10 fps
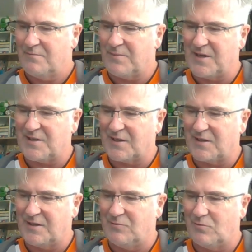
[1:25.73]
basic
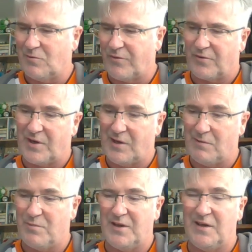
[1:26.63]
level
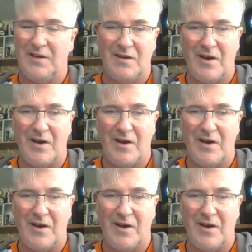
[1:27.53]
3B.